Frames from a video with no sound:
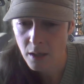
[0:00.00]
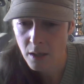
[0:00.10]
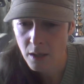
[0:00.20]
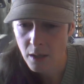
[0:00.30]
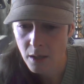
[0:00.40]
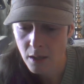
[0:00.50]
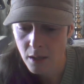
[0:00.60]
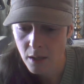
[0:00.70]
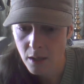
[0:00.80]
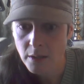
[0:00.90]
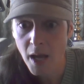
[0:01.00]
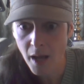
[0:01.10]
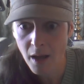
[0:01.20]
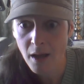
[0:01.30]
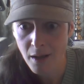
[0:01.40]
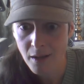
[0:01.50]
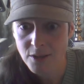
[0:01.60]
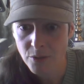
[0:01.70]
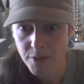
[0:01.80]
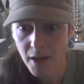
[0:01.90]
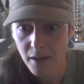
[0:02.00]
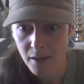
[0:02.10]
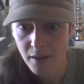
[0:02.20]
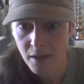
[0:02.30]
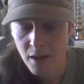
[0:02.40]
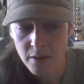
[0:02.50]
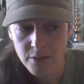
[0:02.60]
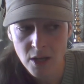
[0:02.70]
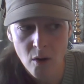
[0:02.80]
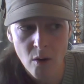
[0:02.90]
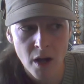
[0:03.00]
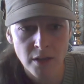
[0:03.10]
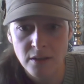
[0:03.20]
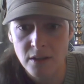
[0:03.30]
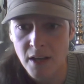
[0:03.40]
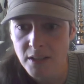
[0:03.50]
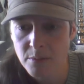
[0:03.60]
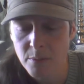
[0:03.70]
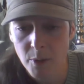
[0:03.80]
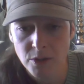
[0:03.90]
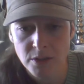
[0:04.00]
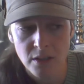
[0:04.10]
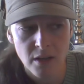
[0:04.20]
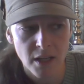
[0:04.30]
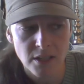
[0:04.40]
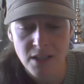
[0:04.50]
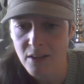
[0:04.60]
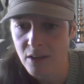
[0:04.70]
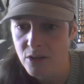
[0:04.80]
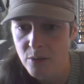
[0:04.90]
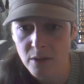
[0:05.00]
They move on. Yeah don't they? They go on to the next person, the next thing, they're doing